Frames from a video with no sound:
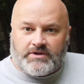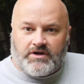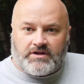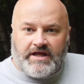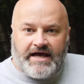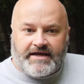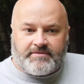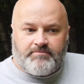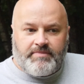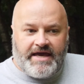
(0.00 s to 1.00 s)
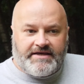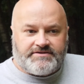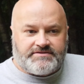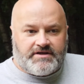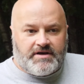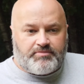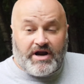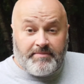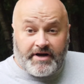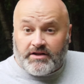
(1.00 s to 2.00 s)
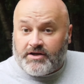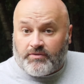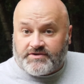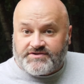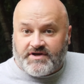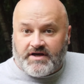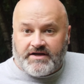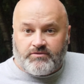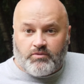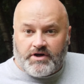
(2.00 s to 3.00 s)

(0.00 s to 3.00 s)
would look like based primarily on the sun.